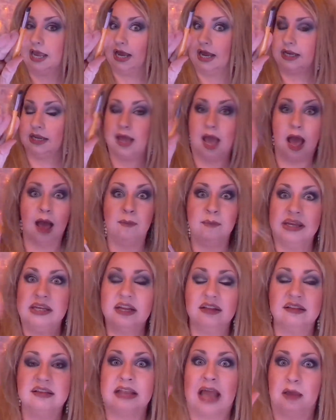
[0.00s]
And I mean,
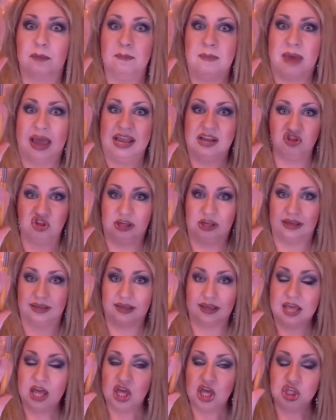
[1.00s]
it's like magic.